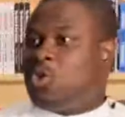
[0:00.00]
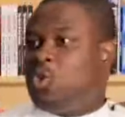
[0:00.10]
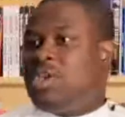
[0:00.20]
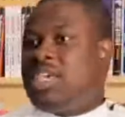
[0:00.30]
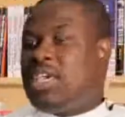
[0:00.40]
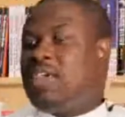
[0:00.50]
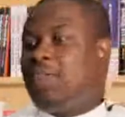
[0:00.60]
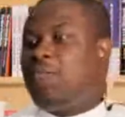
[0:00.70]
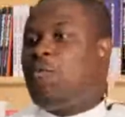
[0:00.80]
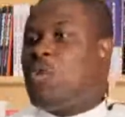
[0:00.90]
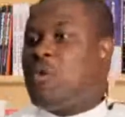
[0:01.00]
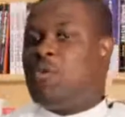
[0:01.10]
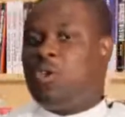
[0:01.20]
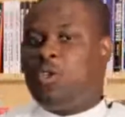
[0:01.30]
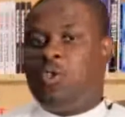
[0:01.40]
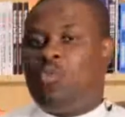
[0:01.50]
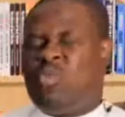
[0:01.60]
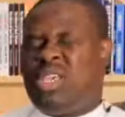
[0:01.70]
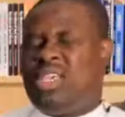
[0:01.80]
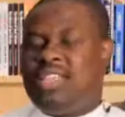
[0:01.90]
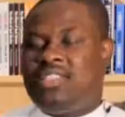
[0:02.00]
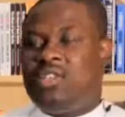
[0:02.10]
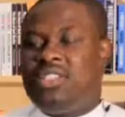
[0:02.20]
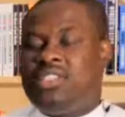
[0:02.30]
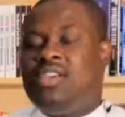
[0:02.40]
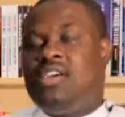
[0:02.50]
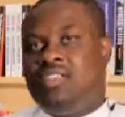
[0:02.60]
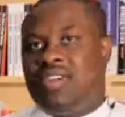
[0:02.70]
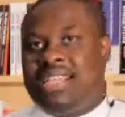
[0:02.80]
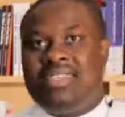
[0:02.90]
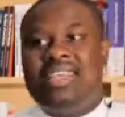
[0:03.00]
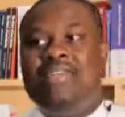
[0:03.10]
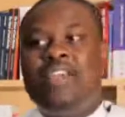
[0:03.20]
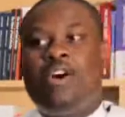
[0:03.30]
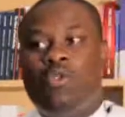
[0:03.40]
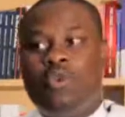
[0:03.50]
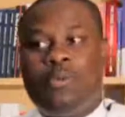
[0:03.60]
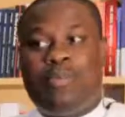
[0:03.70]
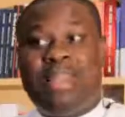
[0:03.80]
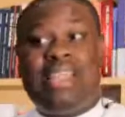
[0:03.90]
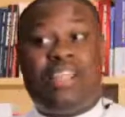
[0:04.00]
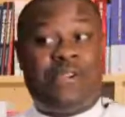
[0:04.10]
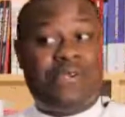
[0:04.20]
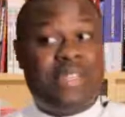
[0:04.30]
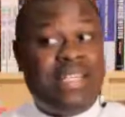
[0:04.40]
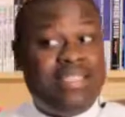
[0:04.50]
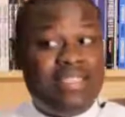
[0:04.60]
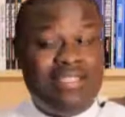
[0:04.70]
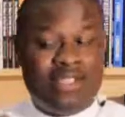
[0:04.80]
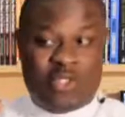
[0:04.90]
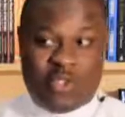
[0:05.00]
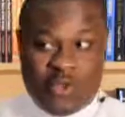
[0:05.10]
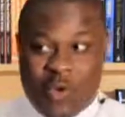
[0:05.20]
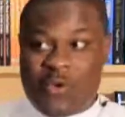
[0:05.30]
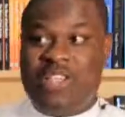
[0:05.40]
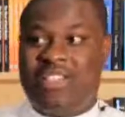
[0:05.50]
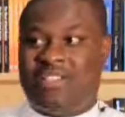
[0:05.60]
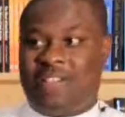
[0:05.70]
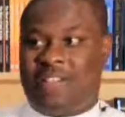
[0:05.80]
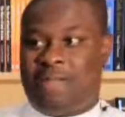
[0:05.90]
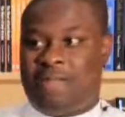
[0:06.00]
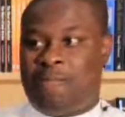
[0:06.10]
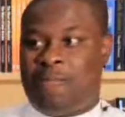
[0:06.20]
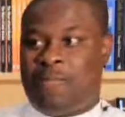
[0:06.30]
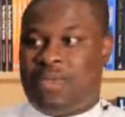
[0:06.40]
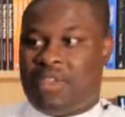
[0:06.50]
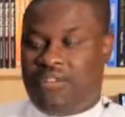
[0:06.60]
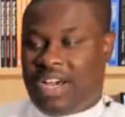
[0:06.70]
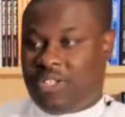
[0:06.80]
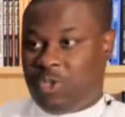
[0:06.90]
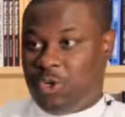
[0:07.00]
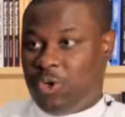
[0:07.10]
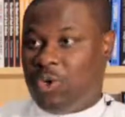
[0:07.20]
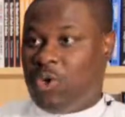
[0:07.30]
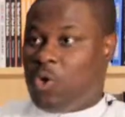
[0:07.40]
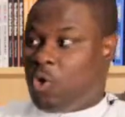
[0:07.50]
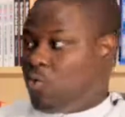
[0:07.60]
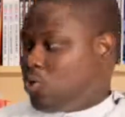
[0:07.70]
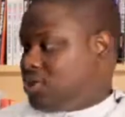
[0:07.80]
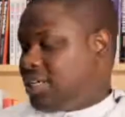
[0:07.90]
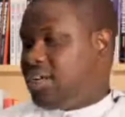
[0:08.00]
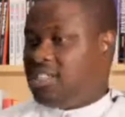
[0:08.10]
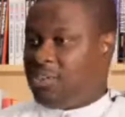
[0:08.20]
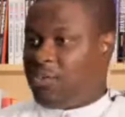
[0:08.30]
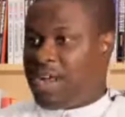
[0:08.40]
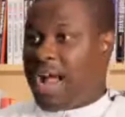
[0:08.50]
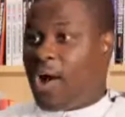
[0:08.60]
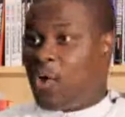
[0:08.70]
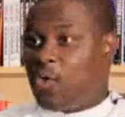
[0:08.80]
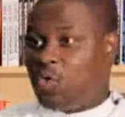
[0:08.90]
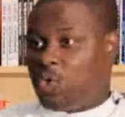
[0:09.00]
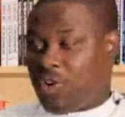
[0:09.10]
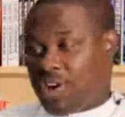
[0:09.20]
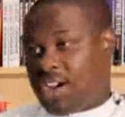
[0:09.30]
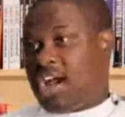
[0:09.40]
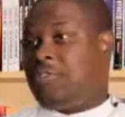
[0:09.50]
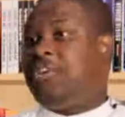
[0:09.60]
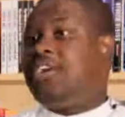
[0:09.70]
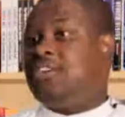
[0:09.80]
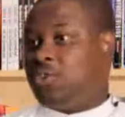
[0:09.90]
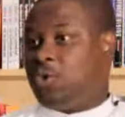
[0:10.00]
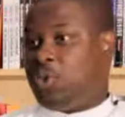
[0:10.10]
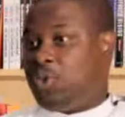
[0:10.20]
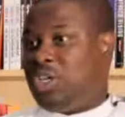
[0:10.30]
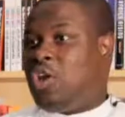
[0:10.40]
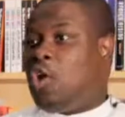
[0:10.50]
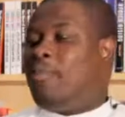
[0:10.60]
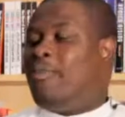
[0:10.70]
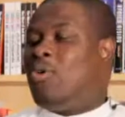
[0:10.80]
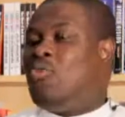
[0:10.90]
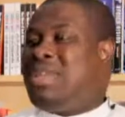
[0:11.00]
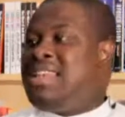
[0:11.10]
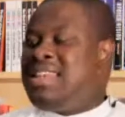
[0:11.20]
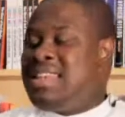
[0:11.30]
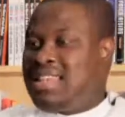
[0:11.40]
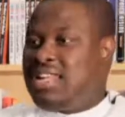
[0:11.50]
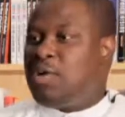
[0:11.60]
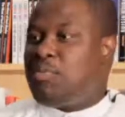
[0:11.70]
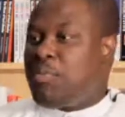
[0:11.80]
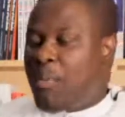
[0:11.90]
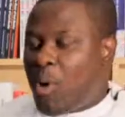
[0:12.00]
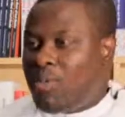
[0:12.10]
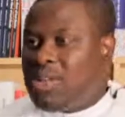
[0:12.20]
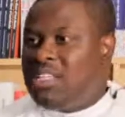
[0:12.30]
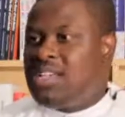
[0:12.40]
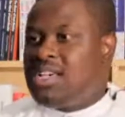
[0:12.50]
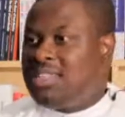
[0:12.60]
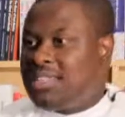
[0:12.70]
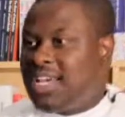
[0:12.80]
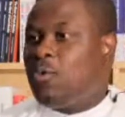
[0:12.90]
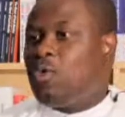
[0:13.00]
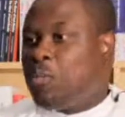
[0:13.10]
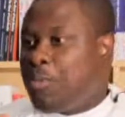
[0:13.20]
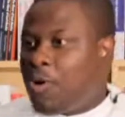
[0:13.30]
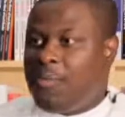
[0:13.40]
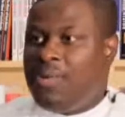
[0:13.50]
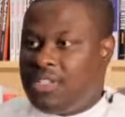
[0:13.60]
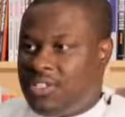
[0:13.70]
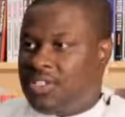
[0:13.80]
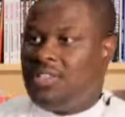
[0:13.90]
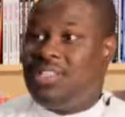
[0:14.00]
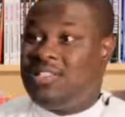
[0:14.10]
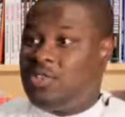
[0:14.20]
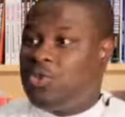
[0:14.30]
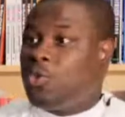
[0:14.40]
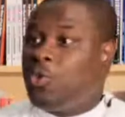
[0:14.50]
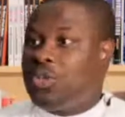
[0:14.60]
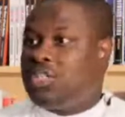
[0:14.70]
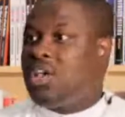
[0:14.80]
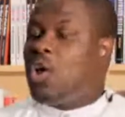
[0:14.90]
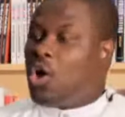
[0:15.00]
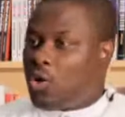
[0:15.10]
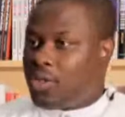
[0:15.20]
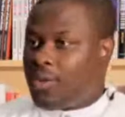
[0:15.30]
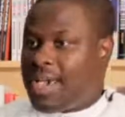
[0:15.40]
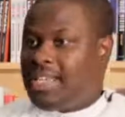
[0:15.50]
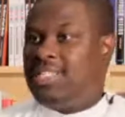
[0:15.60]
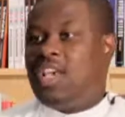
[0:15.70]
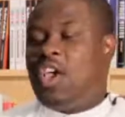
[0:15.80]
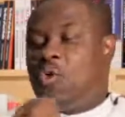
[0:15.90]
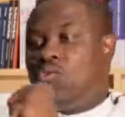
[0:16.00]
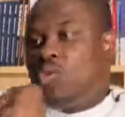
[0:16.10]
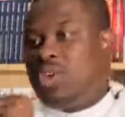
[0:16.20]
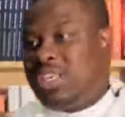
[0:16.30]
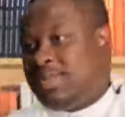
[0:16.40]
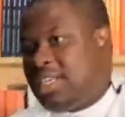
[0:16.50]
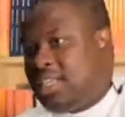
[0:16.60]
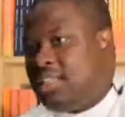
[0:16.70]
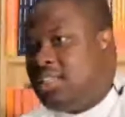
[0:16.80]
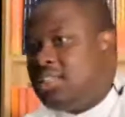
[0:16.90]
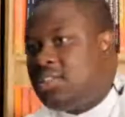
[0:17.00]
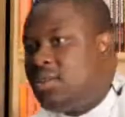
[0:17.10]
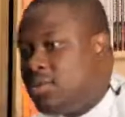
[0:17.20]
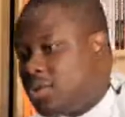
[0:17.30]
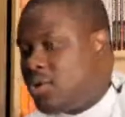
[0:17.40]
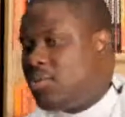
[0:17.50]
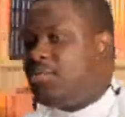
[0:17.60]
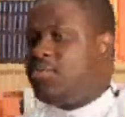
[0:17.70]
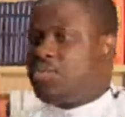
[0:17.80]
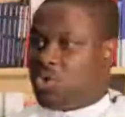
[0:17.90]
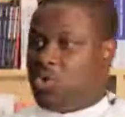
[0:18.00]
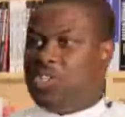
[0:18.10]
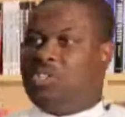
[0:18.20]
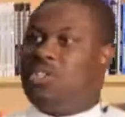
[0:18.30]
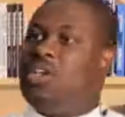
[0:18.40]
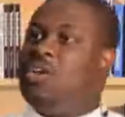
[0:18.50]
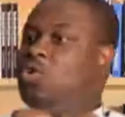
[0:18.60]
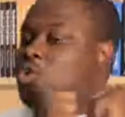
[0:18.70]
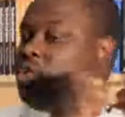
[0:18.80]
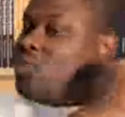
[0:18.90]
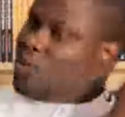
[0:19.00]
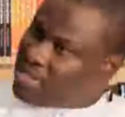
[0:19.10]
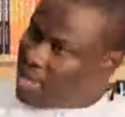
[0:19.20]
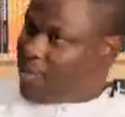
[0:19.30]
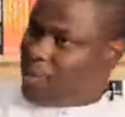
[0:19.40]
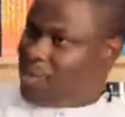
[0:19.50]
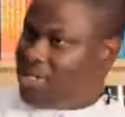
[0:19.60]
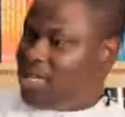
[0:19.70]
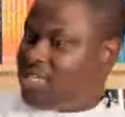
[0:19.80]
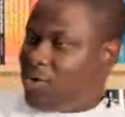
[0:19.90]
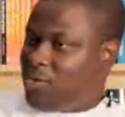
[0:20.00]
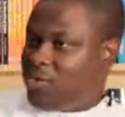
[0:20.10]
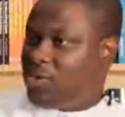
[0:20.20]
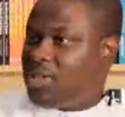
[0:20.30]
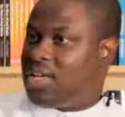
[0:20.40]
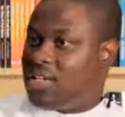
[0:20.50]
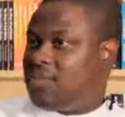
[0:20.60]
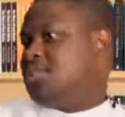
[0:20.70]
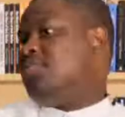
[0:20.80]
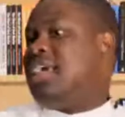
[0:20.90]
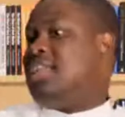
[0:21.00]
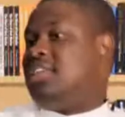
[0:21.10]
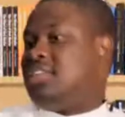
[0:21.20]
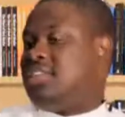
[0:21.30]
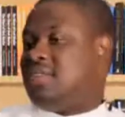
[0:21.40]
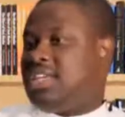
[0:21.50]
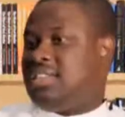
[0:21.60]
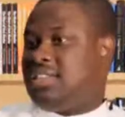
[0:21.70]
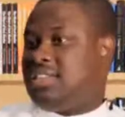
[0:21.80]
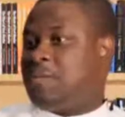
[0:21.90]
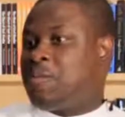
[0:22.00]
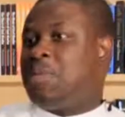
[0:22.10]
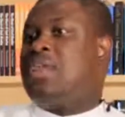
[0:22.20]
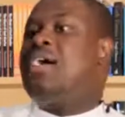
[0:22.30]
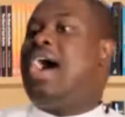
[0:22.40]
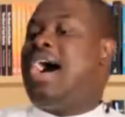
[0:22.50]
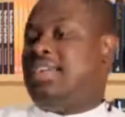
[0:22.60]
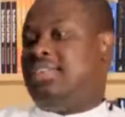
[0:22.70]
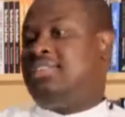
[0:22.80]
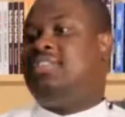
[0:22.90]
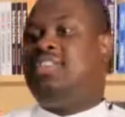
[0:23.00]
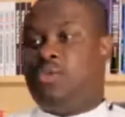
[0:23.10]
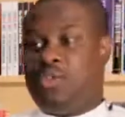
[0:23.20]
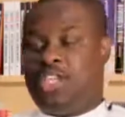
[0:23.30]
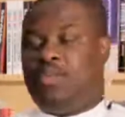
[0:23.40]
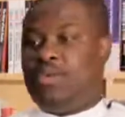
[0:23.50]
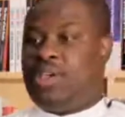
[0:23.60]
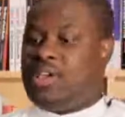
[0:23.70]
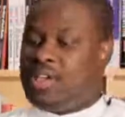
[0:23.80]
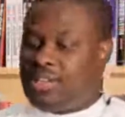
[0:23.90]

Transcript: So if we want, the writers have their role to play in creating the stories that, you know, will tell different angles to our African story. But we need publishers that will publish these stories. Otherwise, we will keep taking these stories to these Western publishers that we feel can give us mileage as writers. And they will keep you.